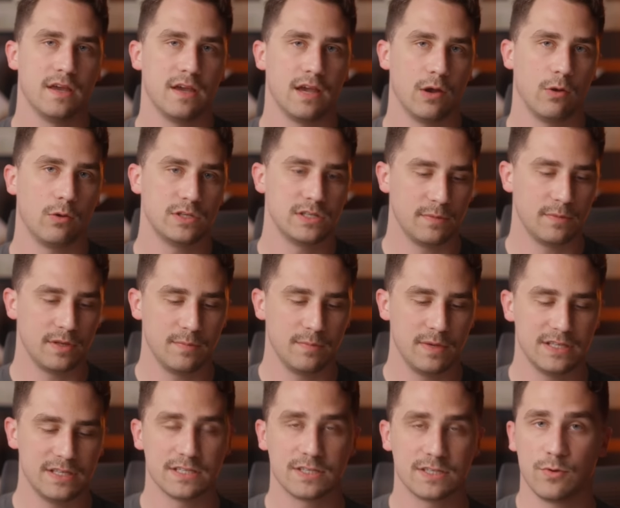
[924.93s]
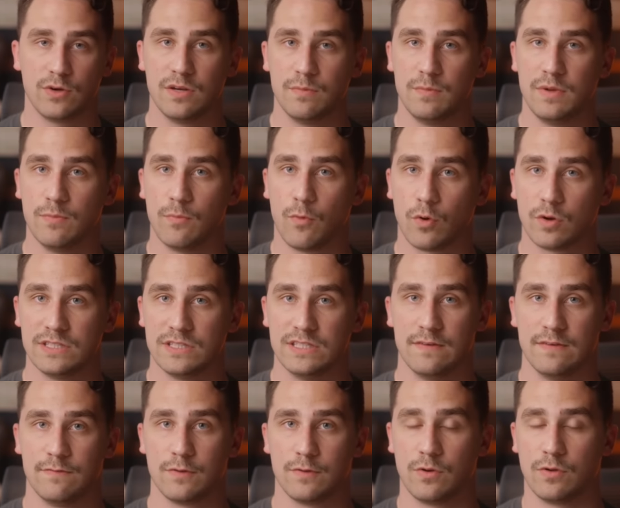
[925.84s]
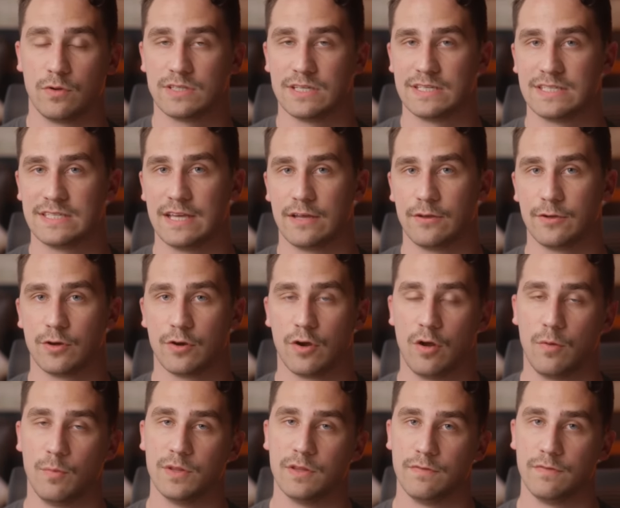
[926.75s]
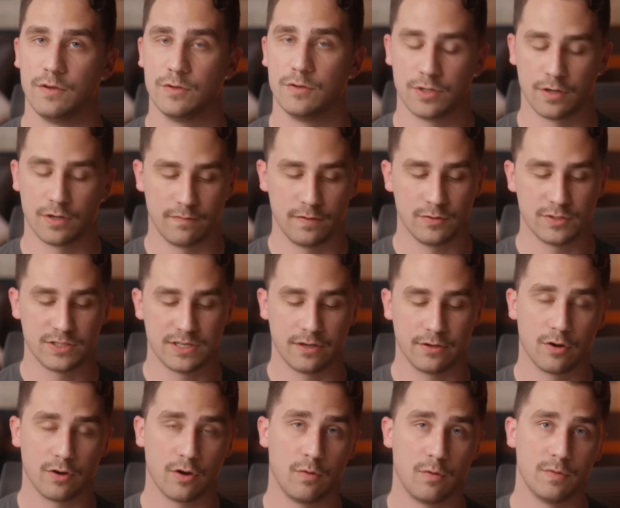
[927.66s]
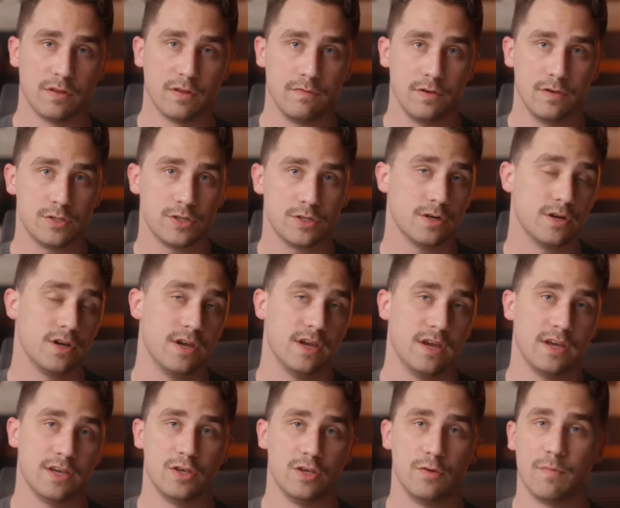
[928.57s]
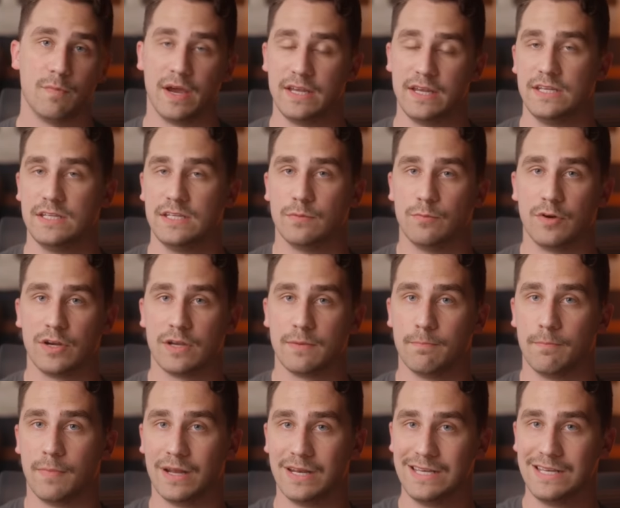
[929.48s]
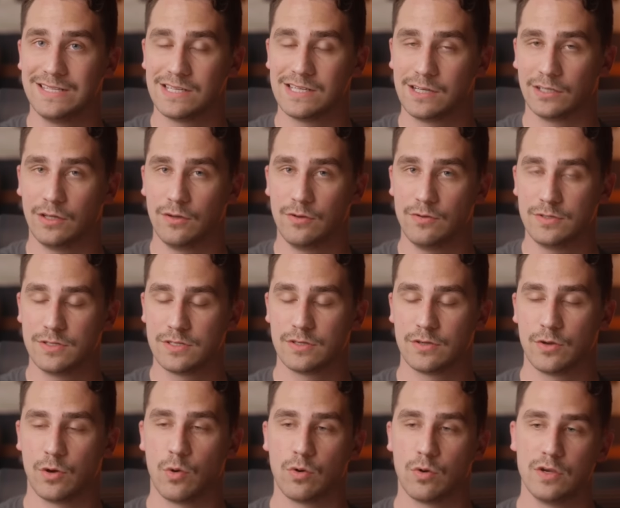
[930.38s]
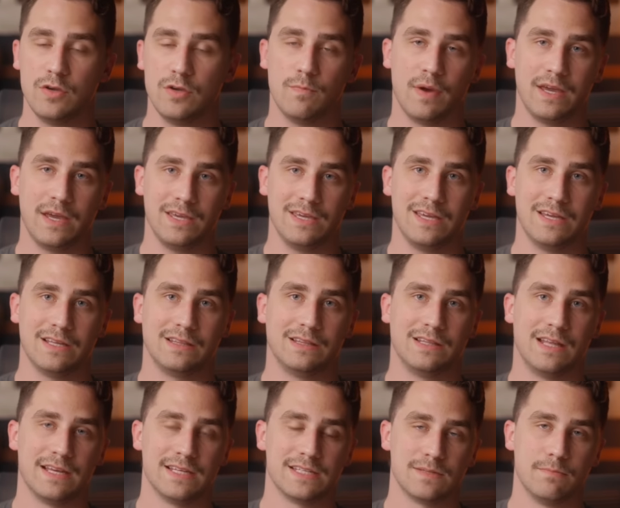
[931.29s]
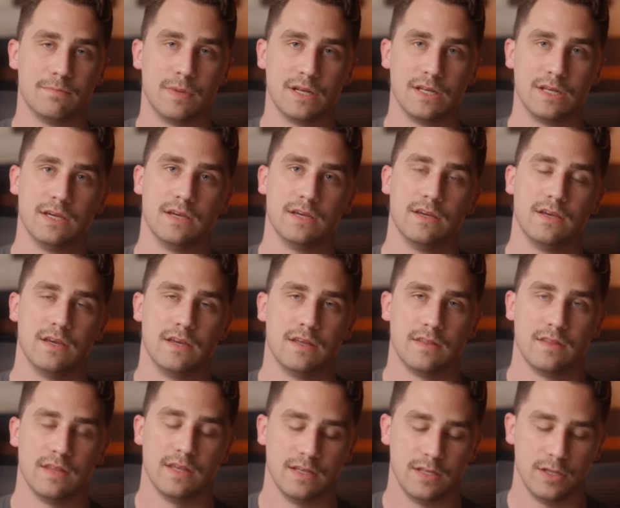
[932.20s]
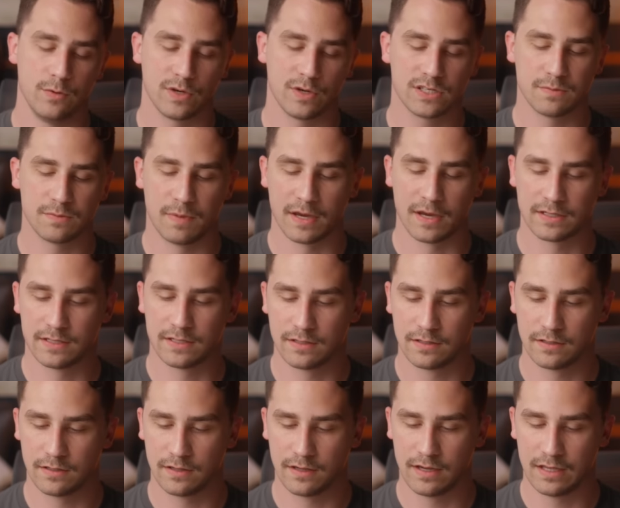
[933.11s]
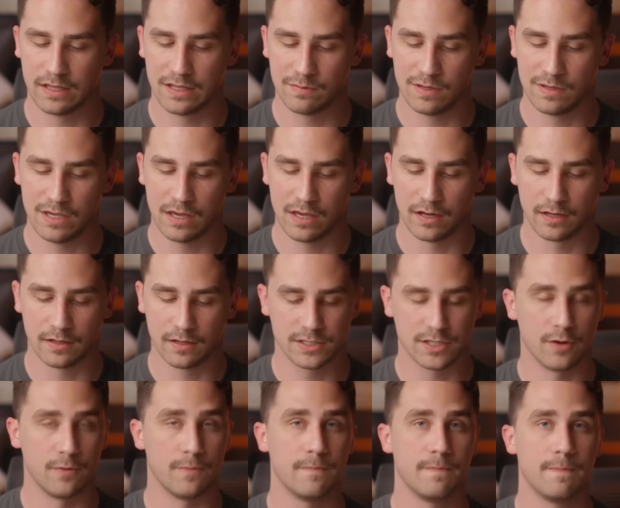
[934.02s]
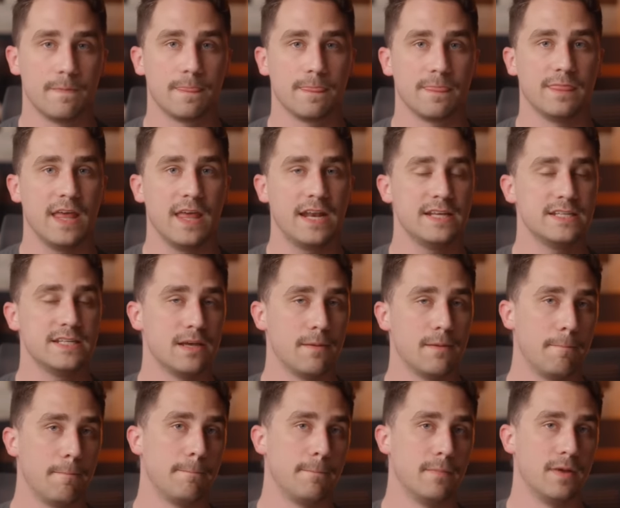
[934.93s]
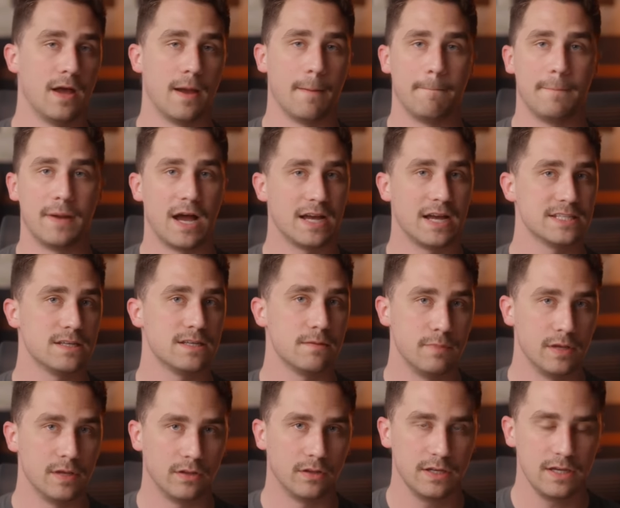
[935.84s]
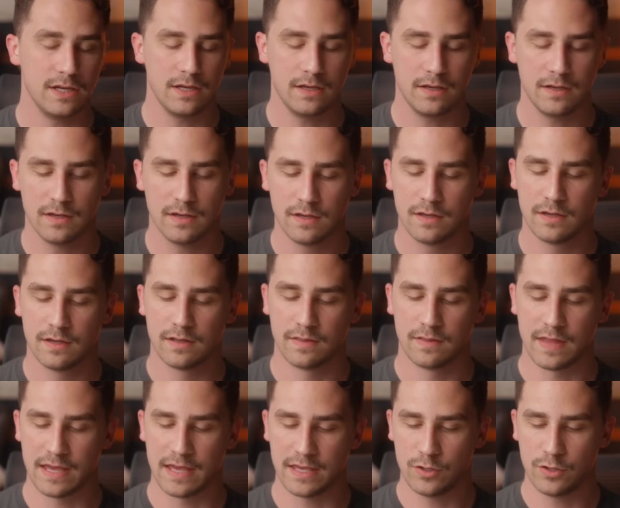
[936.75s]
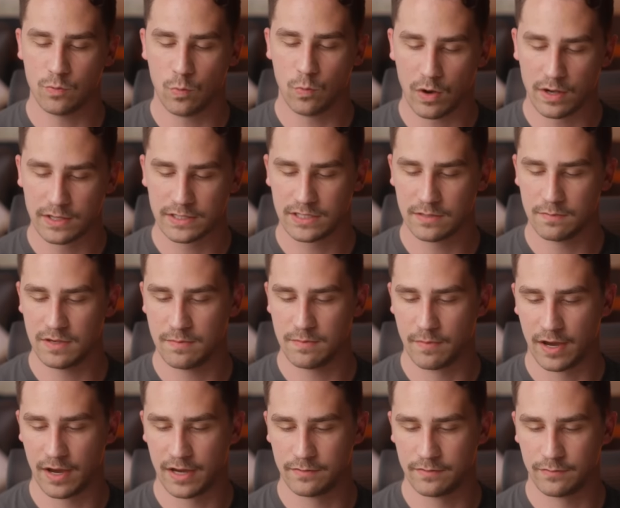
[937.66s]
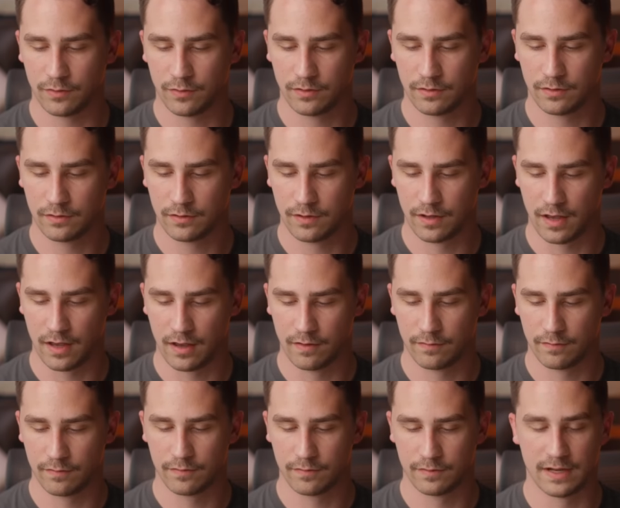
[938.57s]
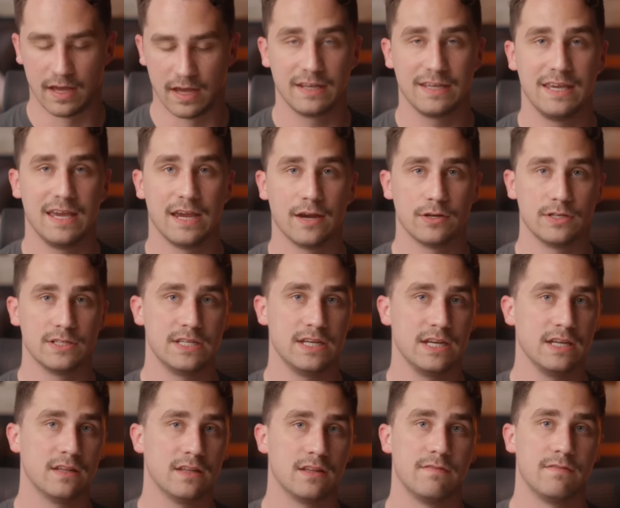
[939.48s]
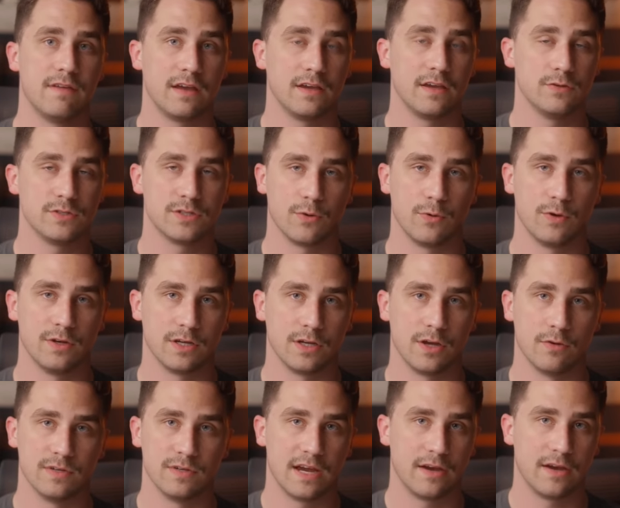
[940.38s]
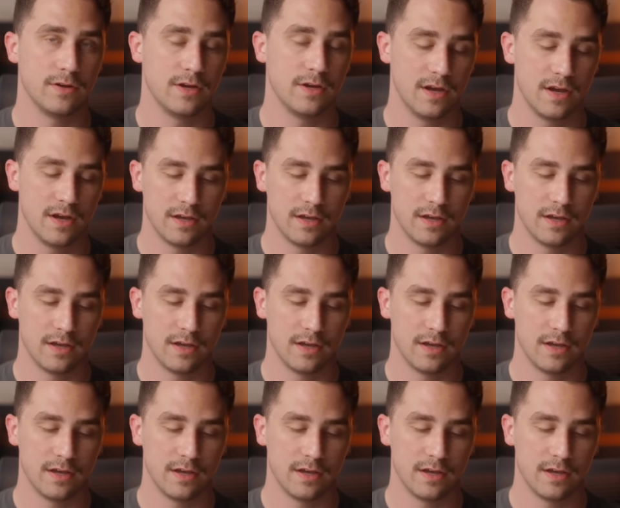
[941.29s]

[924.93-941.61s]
ultimately means it's going to be more difficult to sell your home in the future. If you sell your home in the future, you might need to bring money to close or you might get less money than you expected in the beginning. So that is a, a possibility that you want to be mindful of. Not a guarantee that the value is going to go down.